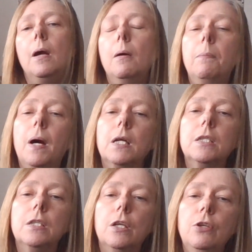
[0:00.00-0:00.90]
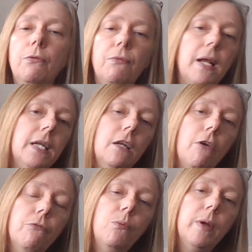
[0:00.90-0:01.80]
but you fell in
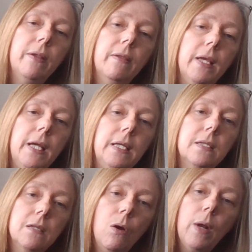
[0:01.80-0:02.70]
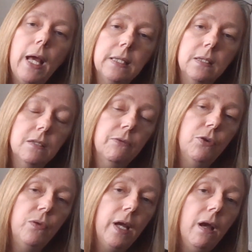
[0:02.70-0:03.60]
love with the soul essence of
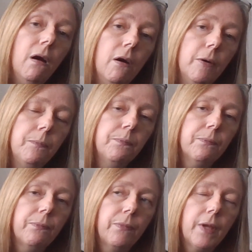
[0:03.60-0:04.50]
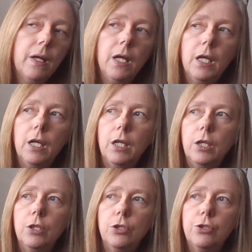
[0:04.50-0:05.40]
who they are.
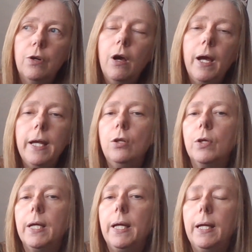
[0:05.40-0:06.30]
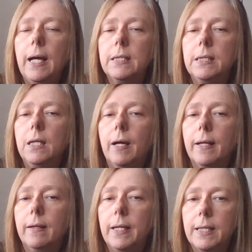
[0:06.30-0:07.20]
Try looking at it
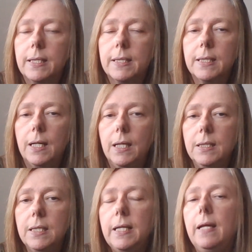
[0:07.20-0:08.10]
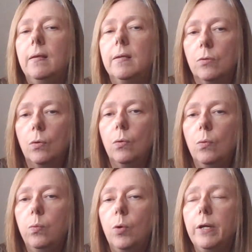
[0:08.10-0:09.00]
like this. Underneath it all,
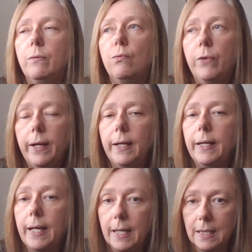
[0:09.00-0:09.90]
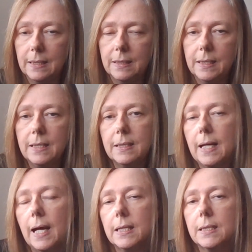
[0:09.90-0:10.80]
what it really is
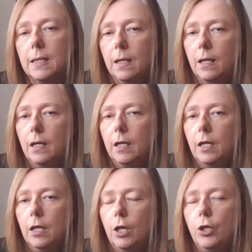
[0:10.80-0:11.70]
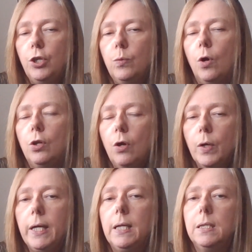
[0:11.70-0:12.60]
that you are
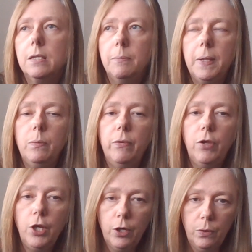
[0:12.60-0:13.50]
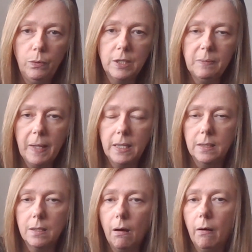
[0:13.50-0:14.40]
longing to be with you,
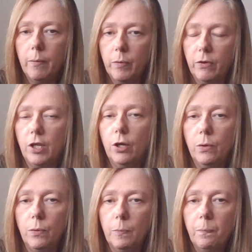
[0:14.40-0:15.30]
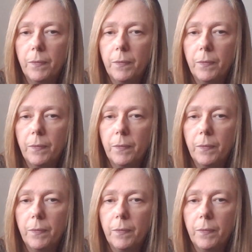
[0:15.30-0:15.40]
spend time with you.